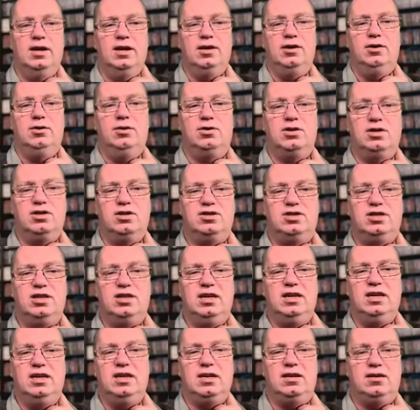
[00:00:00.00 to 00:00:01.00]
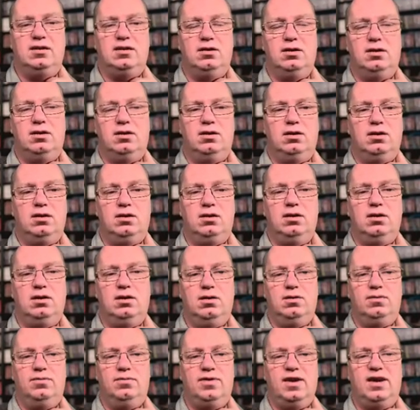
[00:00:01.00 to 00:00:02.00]
you can see that the,
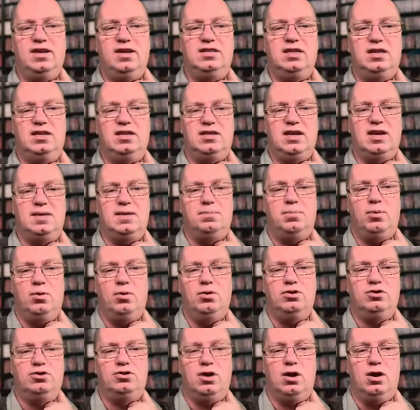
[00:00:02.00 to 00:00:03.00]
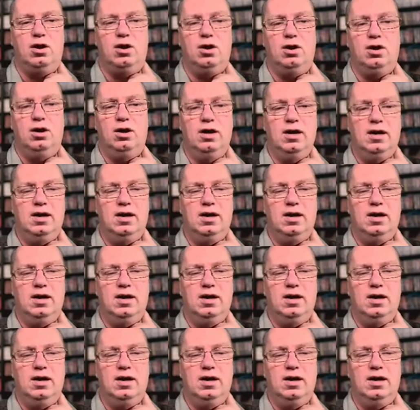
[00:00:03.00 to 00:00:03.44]
the phase detect points are